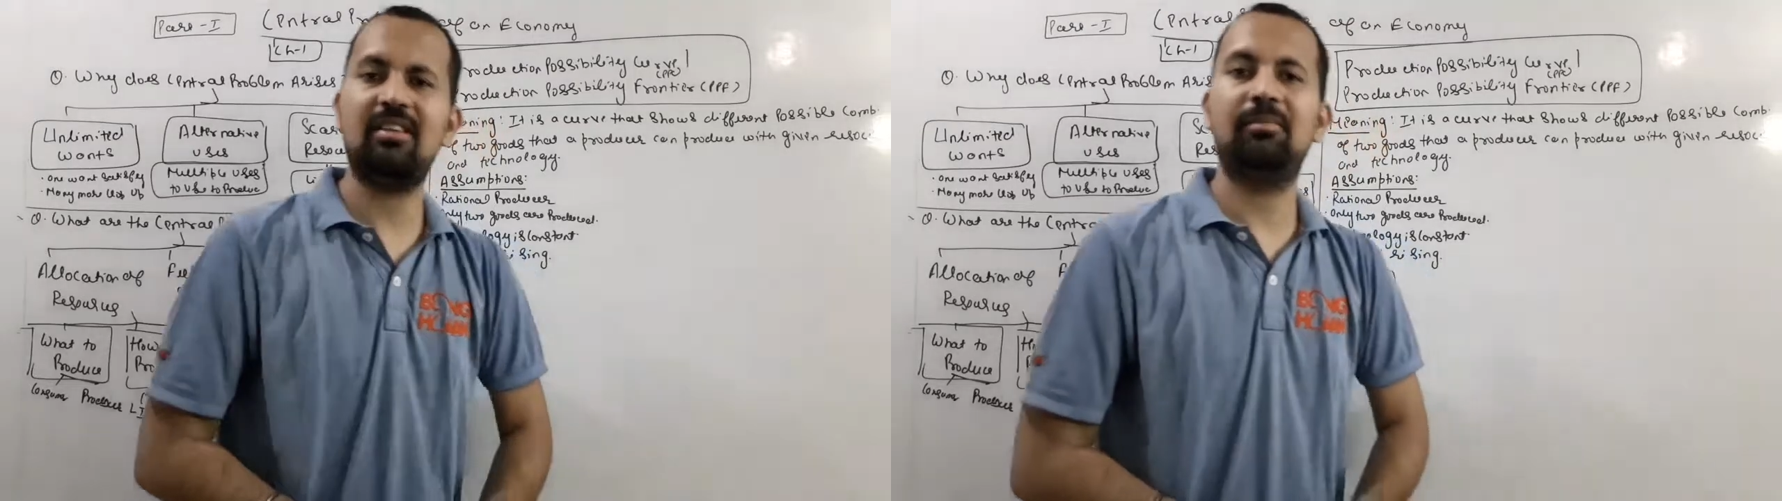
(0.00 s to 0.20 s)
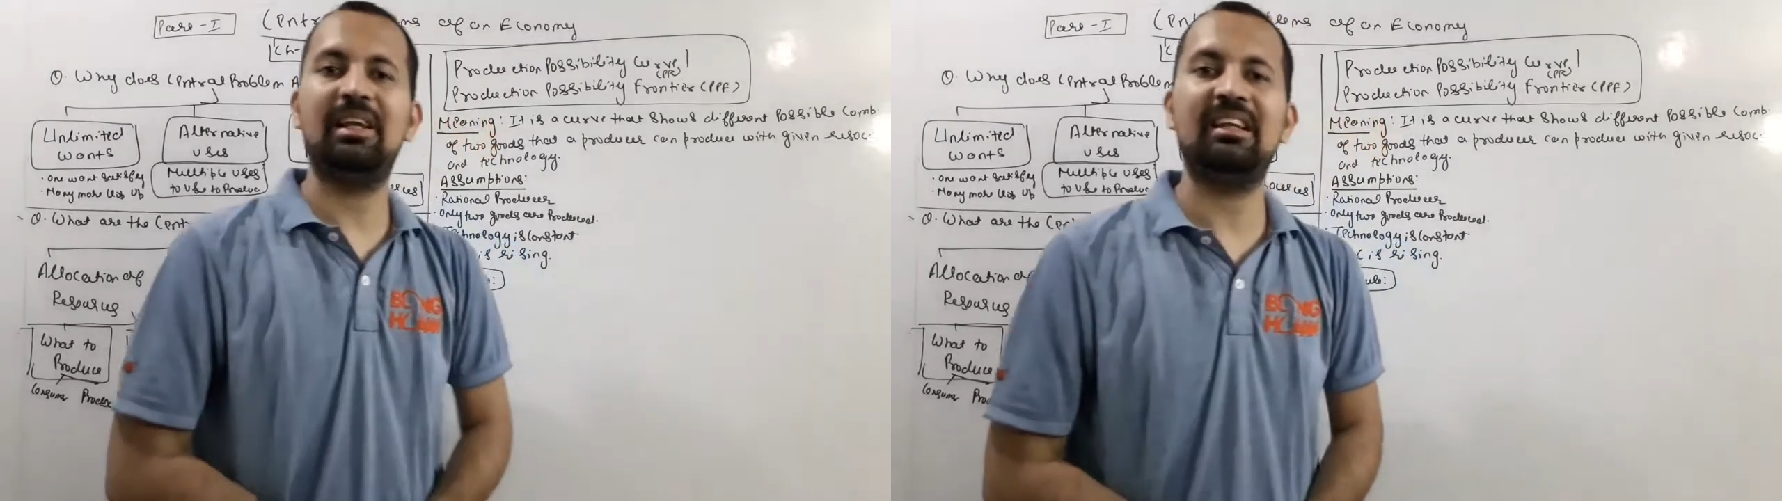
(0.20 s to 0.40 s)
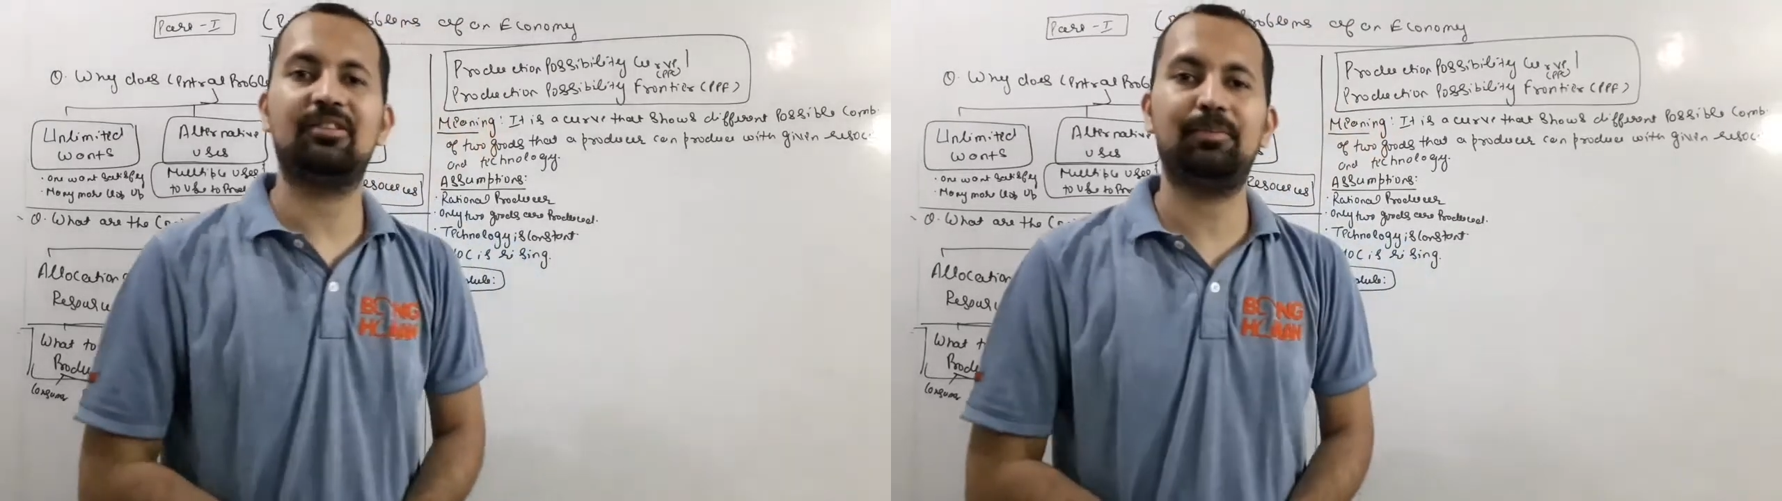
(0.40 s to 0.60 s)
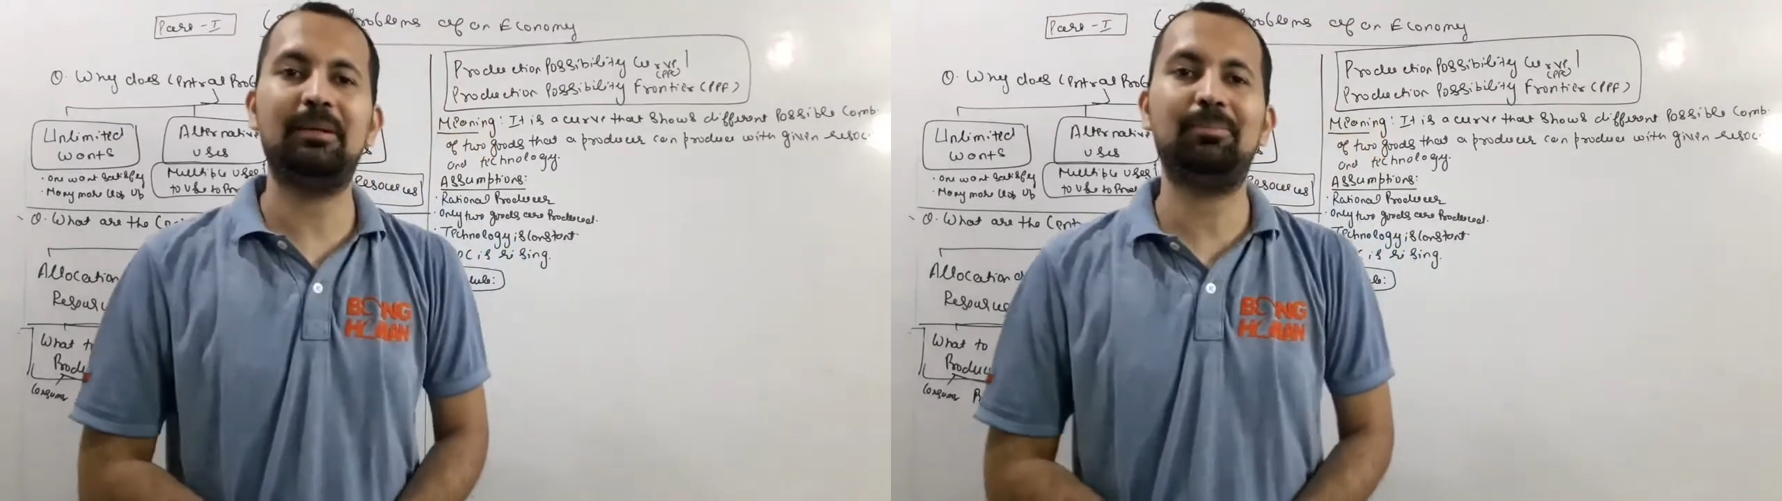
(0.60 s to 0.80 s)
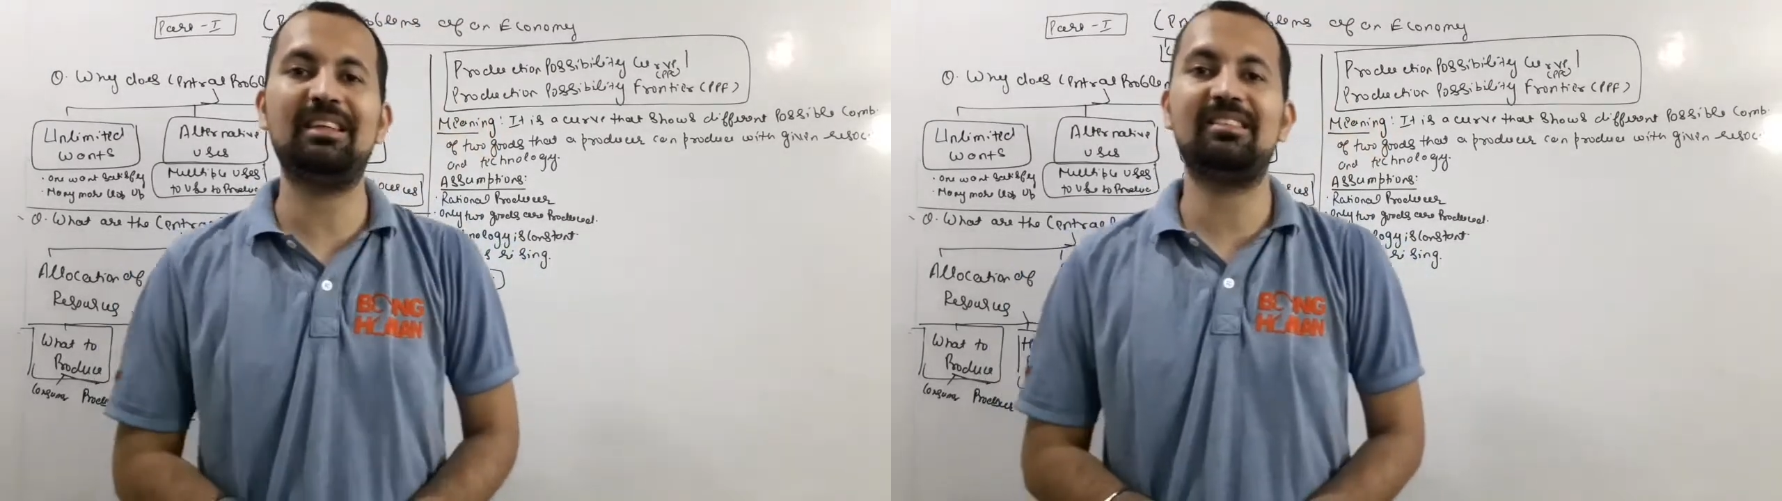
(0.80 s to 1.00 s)
it mean,
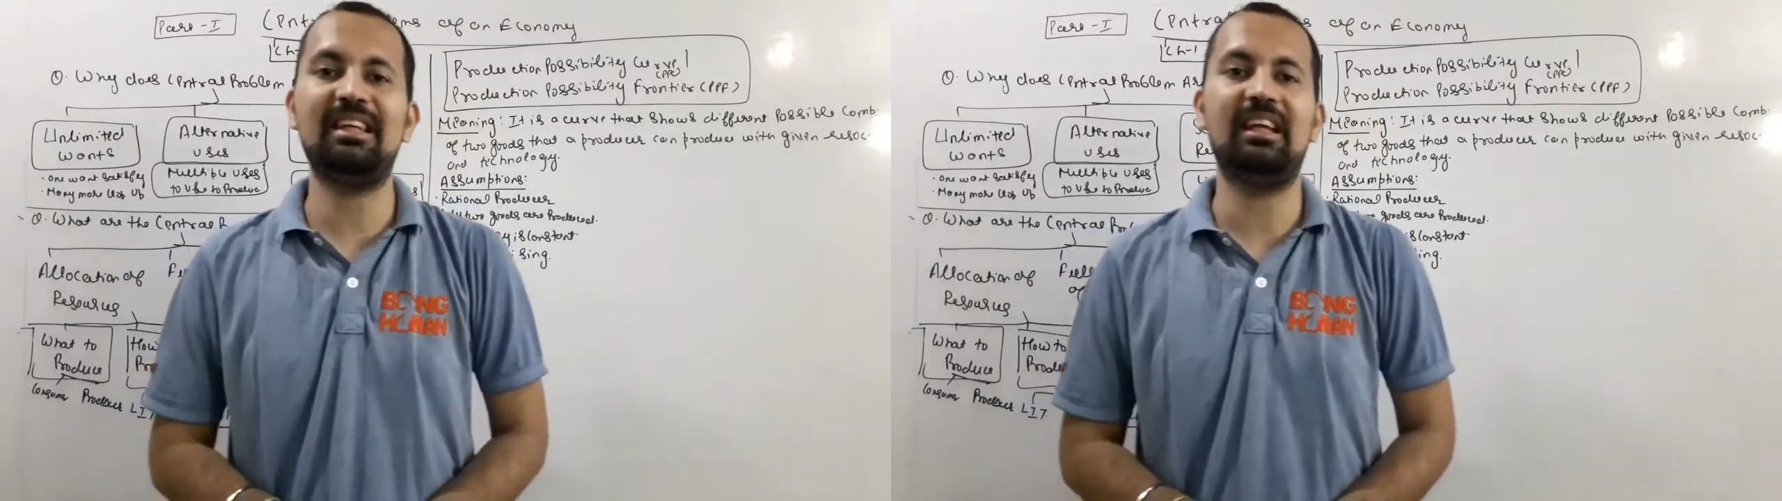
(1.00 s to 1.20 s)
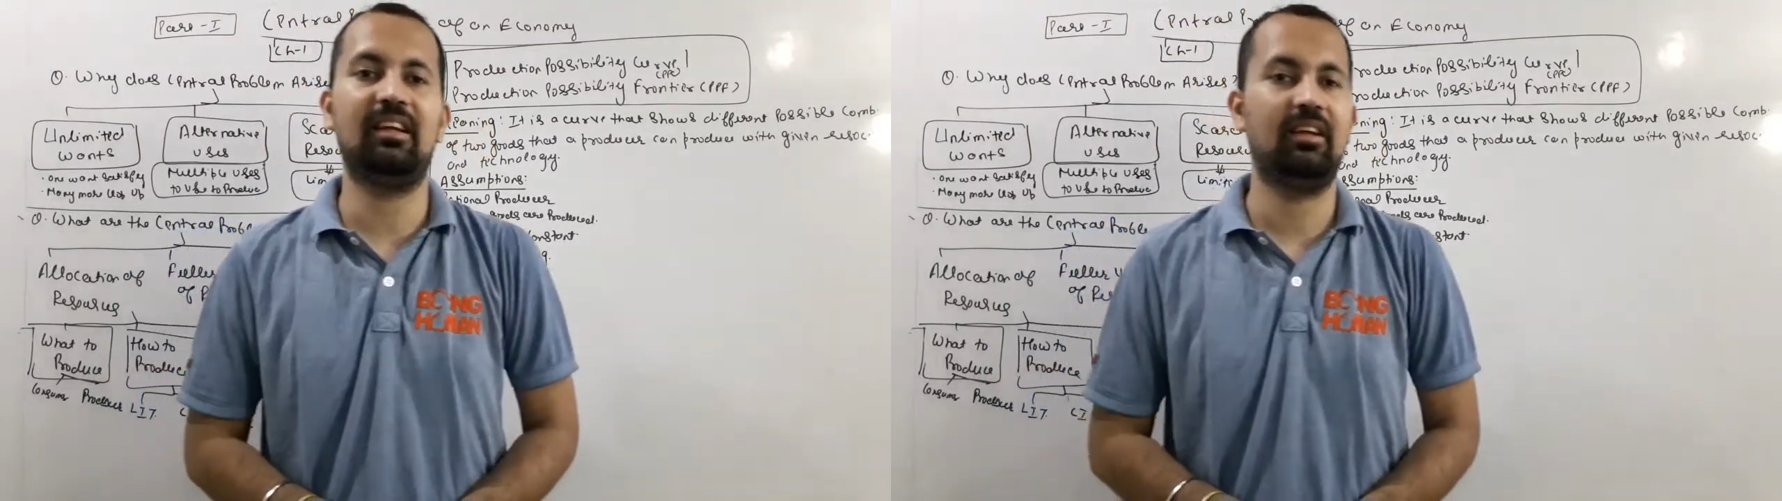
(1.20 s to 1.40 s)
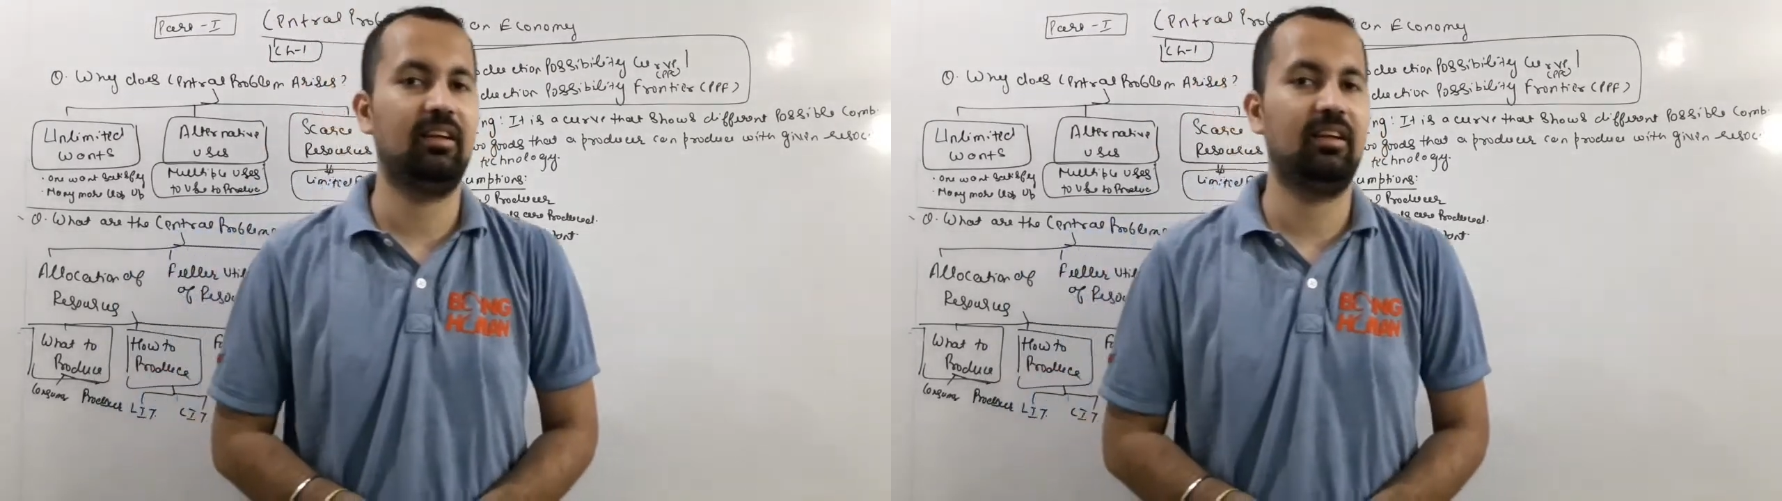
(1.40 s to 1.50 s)
PPC?